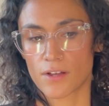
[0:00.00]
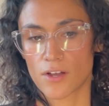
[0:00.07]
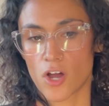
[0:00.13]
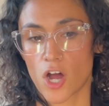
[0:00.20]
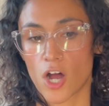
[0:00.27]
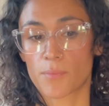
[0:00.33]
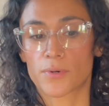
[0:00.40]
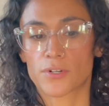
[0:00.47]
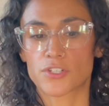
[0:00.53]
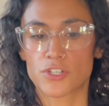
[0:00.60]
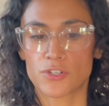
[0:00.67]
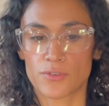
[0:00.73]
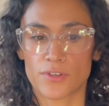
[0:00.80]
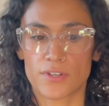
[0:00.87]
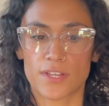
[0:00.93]

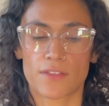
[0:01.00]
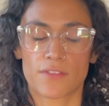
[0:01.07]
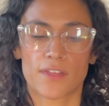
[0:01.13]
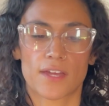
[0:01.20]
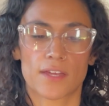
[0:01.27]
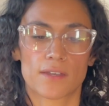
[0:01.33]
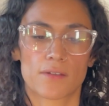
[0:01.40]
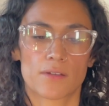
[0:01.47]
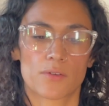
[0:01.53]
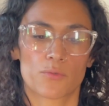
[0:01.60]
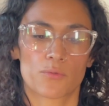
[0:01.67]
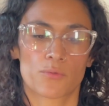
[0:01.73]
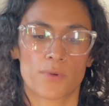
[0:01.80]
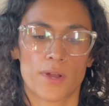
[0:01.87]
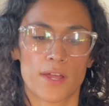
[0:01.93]
opportunity that
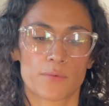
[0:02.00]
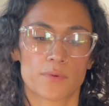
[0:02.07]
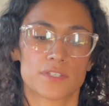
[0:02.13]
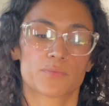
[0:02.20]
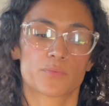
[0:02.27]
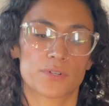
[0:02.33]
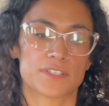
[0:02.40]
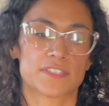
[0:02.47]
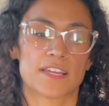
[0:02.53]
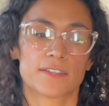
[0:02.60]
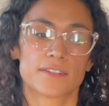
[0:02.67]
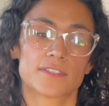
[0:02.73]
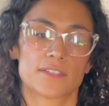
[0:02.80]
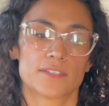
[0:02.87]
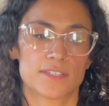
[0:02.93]
Ray was
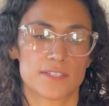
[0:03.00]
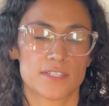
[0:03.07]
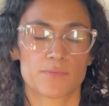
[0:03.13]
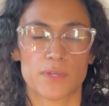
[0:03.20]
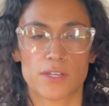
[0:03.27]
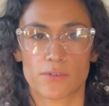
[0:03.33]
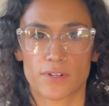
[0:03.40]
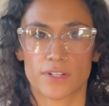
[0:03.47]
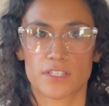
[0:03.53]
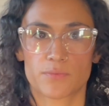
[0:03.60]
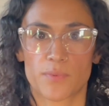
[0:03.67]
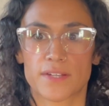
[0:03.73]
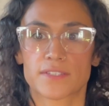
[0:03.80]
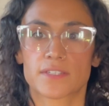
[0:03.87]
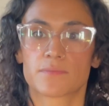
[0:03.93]
presented to speak or
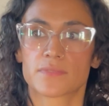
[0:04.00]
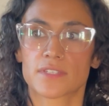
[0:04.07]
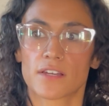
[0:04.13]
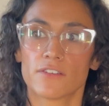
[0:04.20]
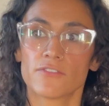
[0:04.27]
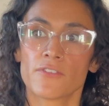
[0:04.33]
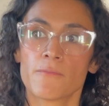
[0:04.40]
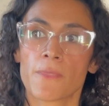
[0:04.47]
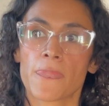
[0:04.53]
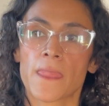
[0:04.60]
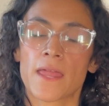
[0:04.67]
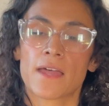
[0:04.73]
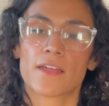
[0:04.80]
express himself,